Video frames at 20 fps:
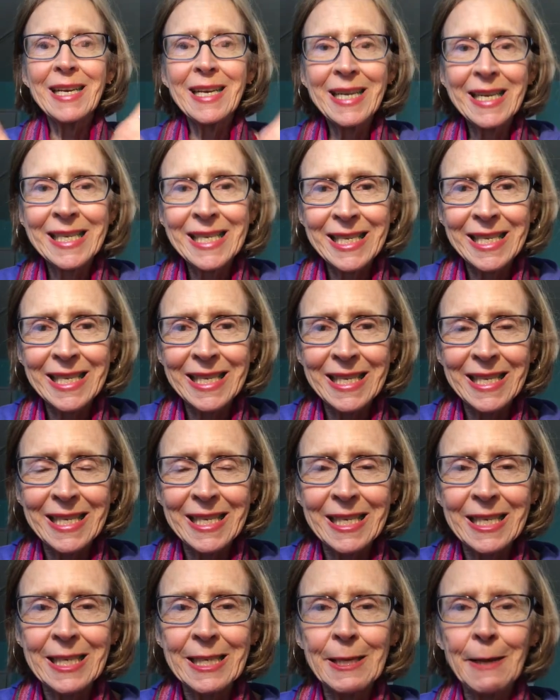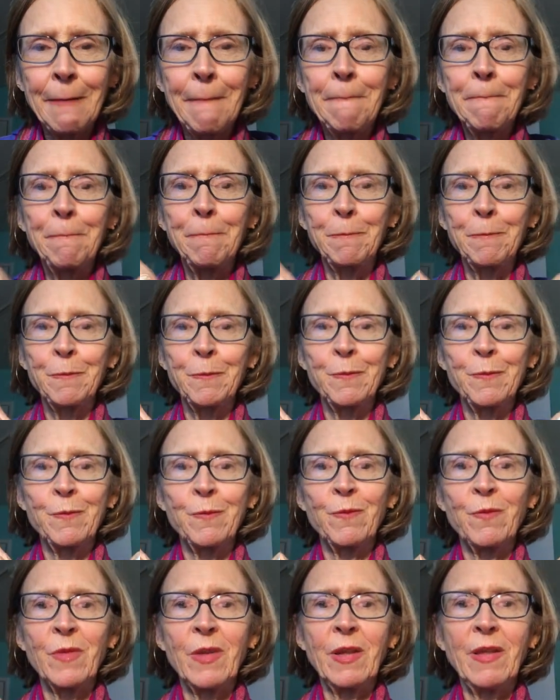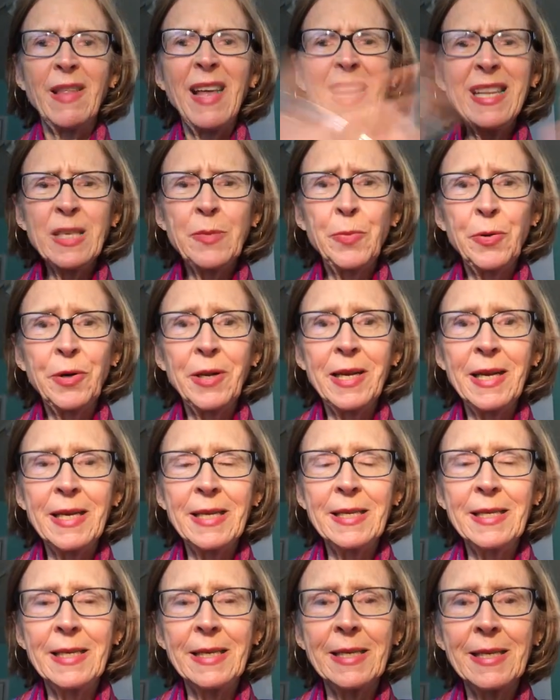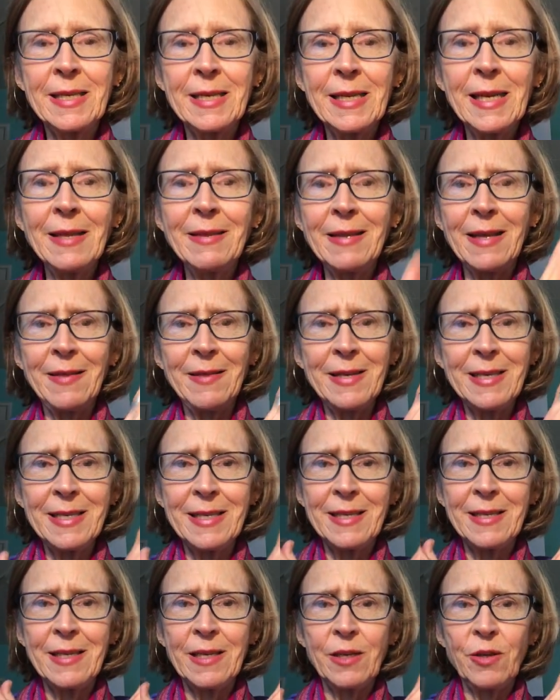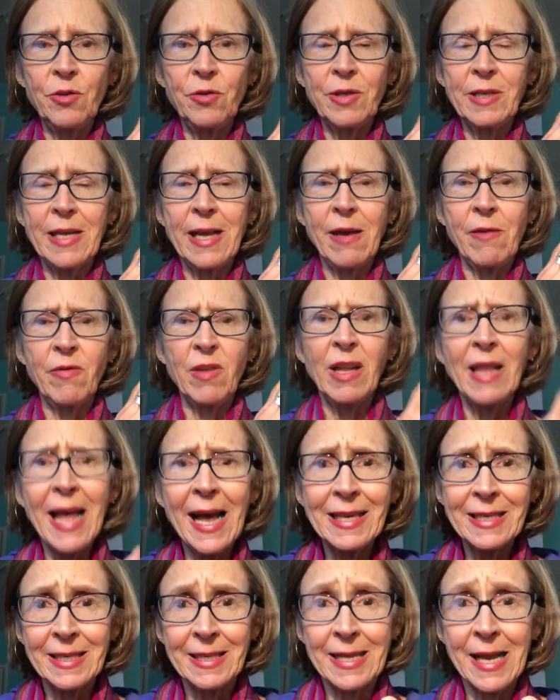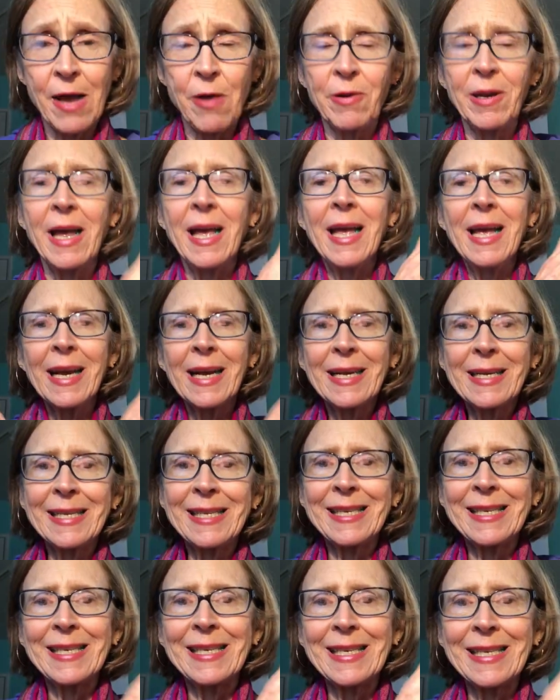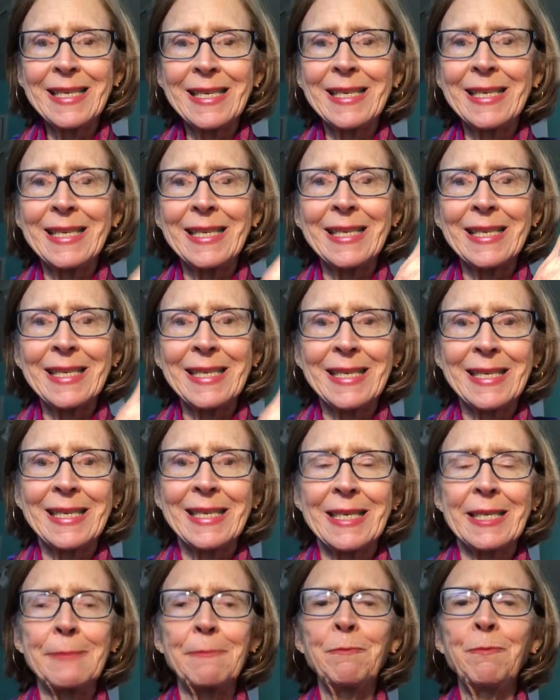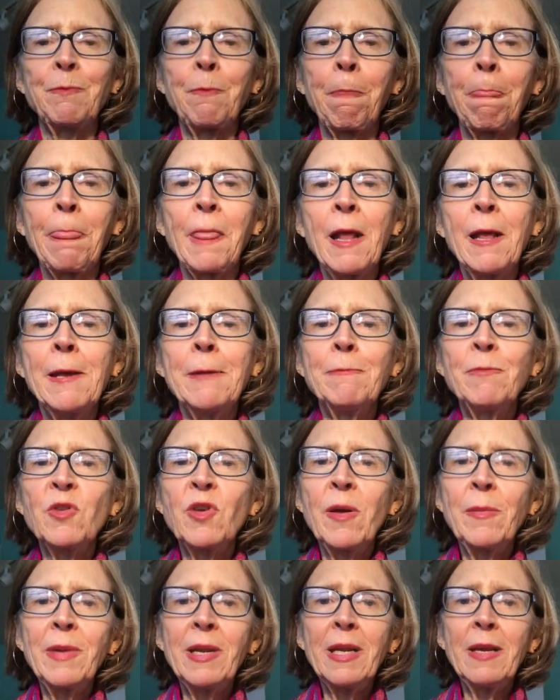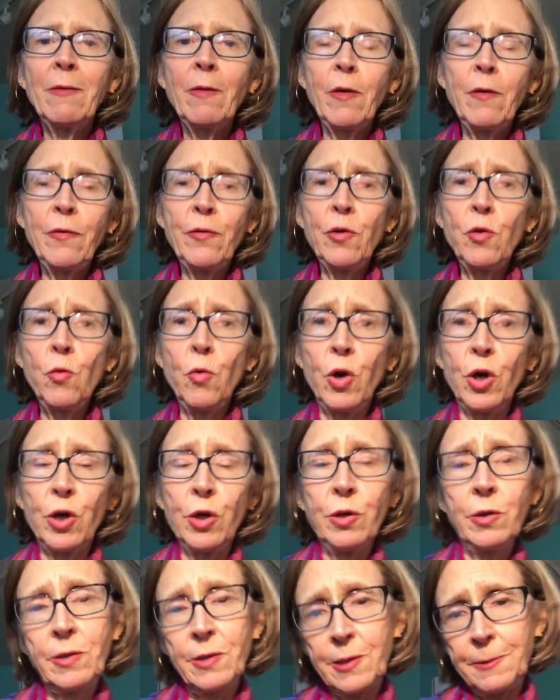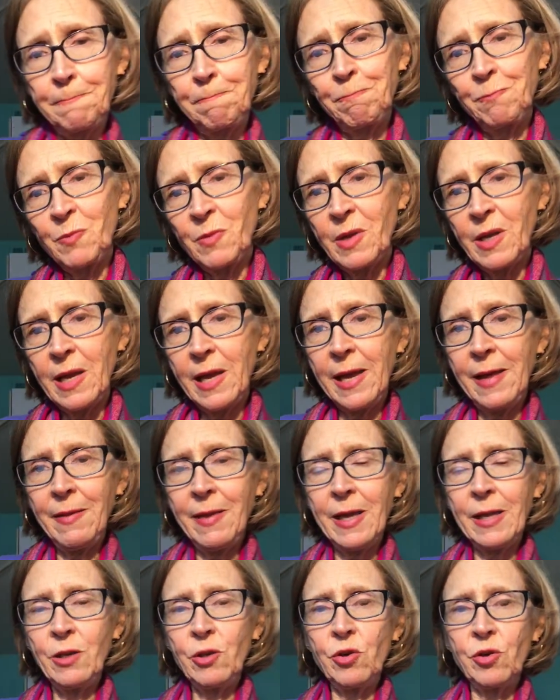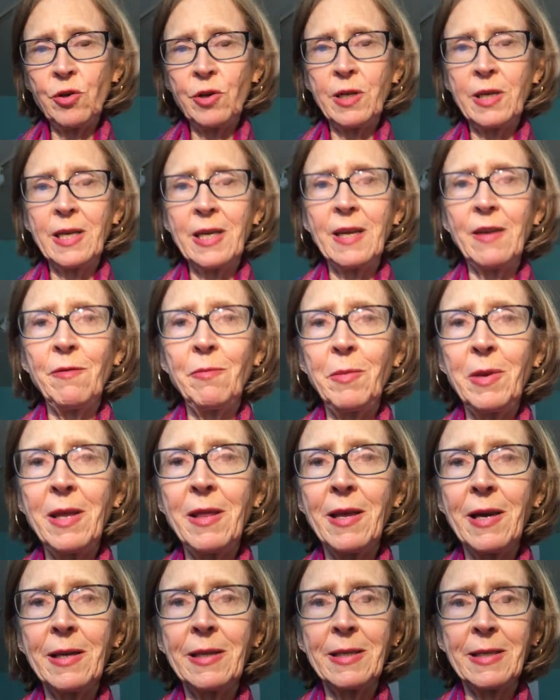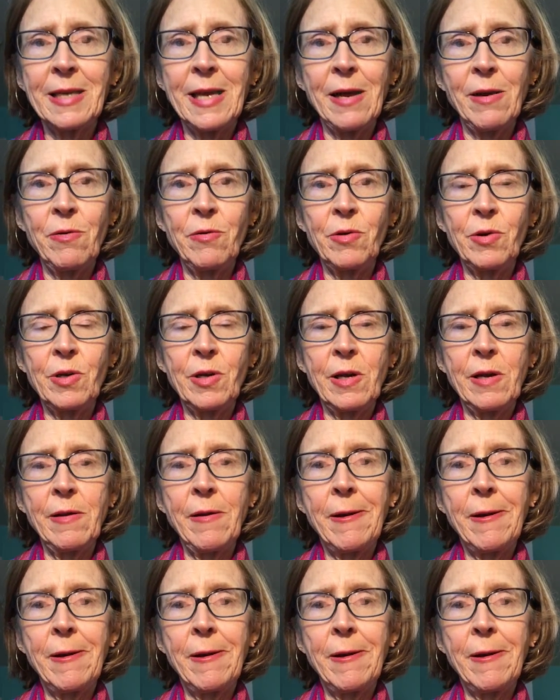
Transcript: X. That's pretty easy, isn't it? That this is the new sound, the last sound. X, X, X. So I'm going to give you a few words, and then you're going to give me the sound,